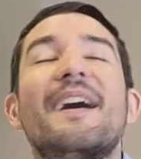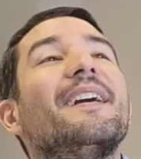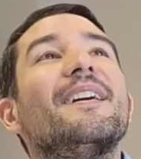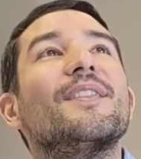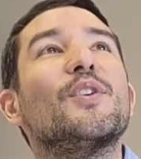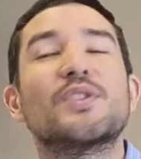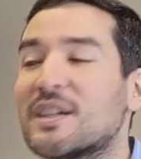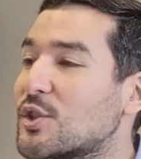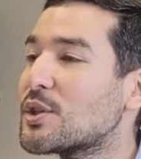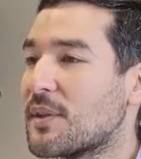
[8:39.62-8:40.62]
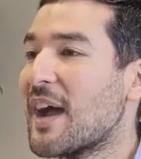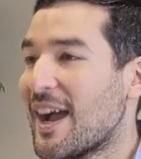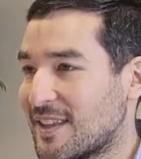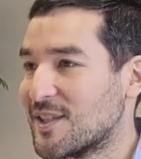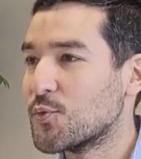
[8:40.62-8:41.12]
Those are Joseph
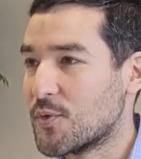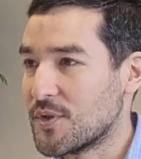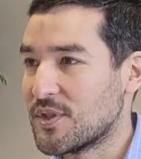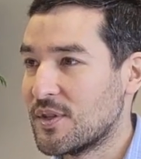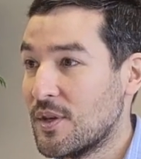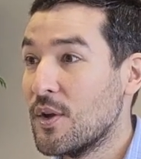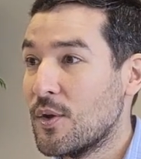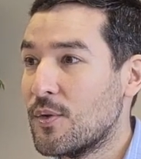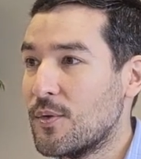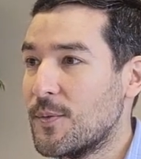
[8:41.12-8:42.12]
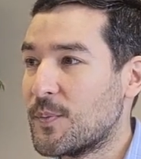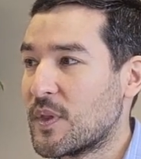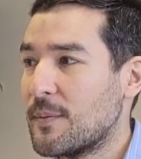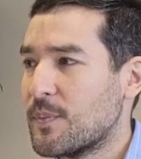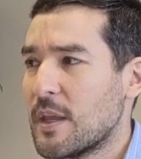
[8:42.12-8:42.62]
Haydn's words,
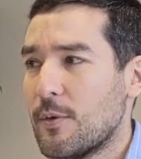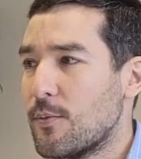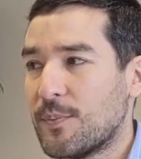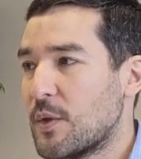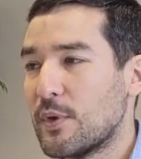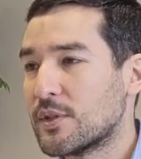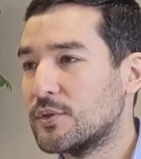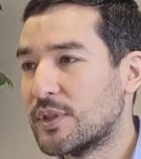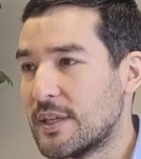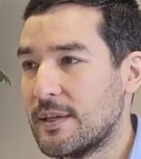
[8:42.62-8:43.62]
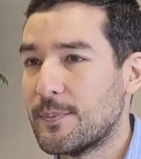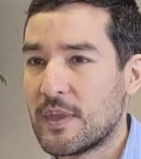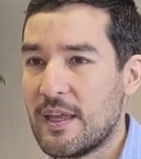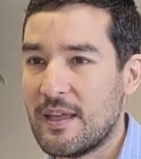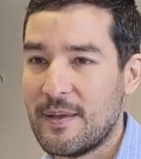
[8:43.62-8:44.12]
who was already
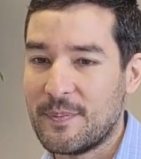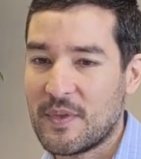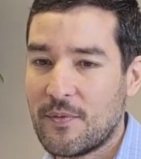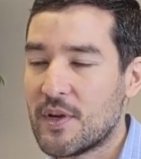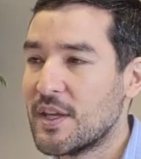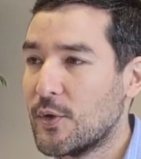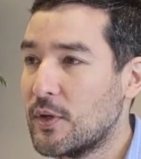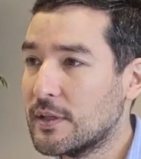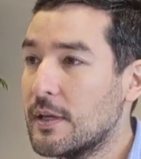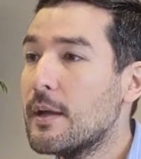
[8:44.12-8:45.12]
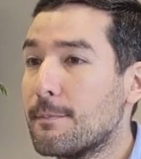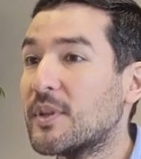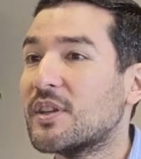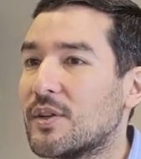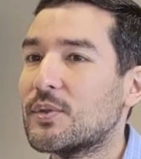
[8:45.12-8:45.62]
very old,
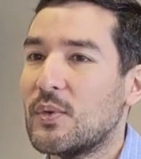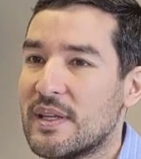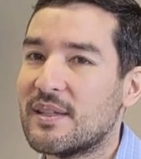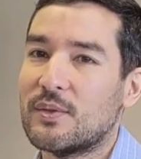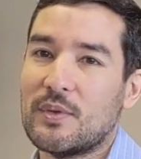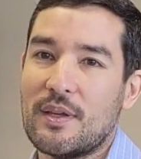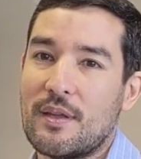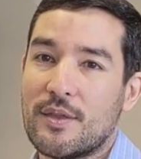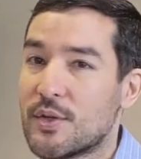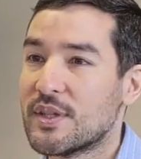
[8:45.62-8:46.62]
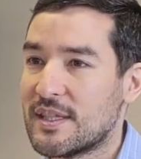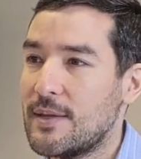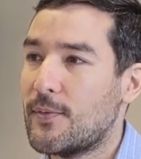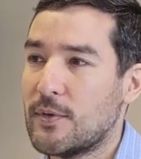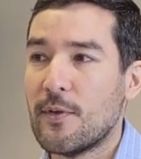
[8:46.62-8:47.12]
but got to listen to the Third
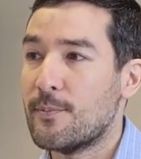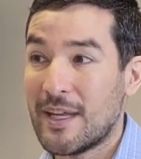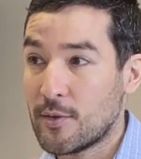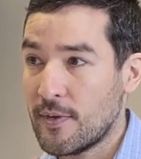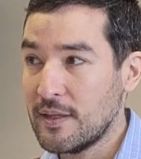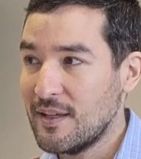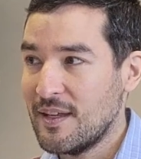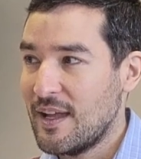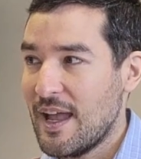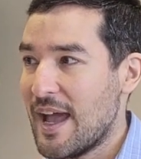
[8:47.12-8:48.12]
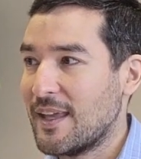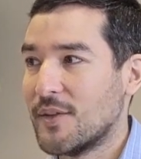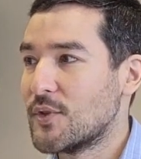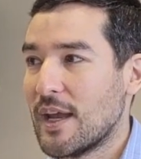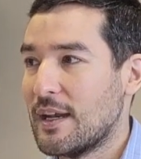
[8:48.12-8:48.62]
Symphony of Beethoven, and he
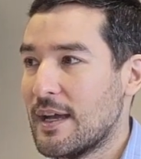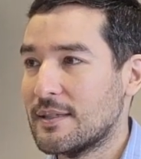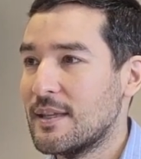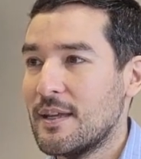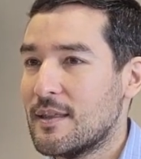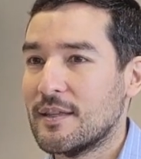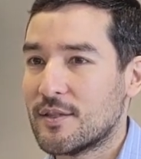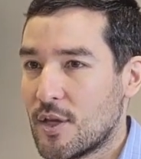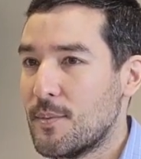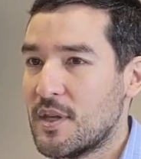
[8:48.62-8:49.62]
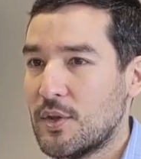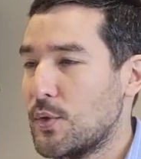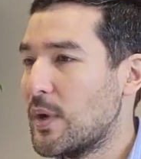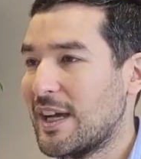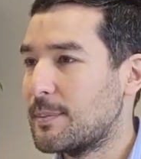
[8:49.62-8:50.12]
realized that something
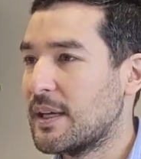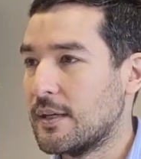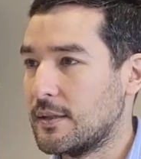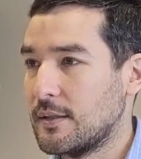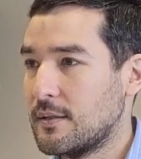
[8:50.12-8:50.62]
new had begun.